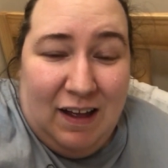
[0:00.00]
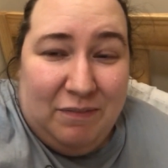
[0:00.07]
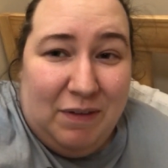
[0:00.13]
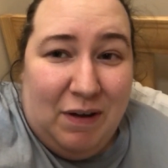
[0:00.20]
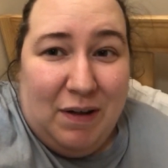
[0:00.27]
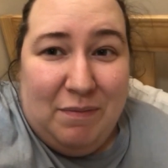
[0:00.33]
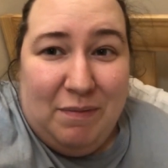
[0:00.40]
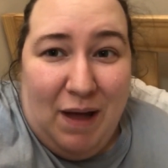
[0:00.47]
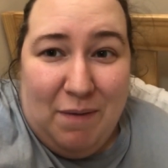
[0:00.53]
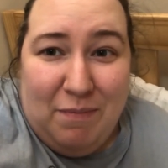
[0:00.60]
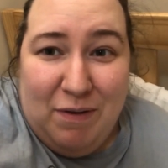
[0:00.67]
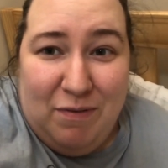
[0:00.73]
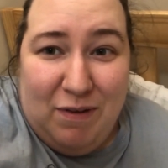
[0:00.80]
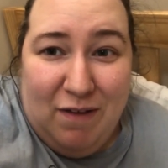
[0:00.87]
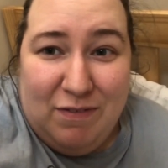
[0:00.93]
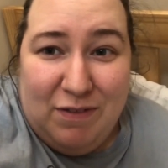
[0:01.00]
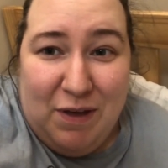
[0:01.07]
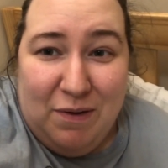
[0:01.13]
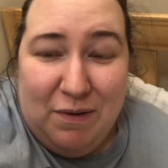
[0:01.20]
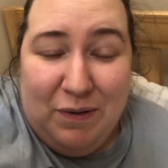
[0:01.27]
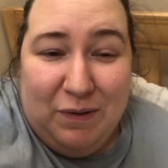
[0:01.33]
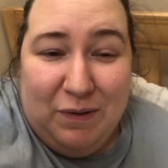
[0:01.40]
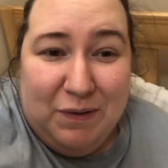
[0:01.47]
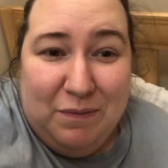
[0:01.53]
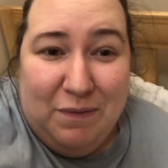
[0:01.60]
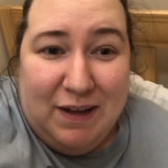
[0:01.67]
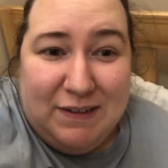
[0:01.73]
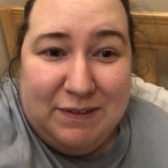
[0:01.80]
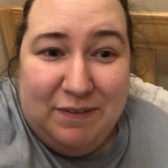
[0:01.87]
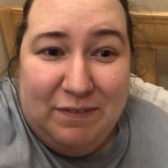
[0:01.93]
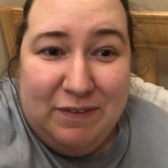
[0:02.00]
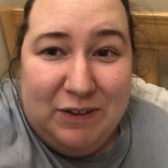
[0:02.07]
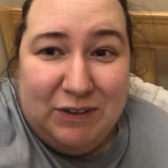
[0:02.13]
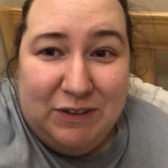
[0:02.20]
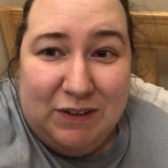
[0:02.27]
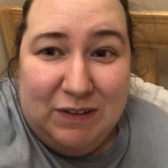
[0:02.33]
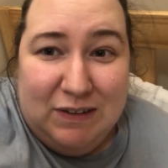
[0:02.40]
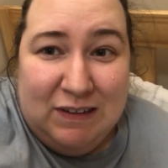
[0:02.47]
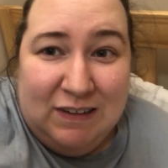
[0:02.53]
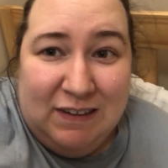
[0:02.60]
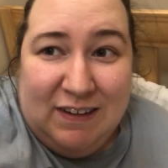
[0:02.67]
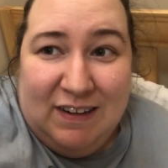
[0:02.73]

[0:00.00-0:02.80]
I'm not going to be happy if we have to go all the way to Wythenshawe.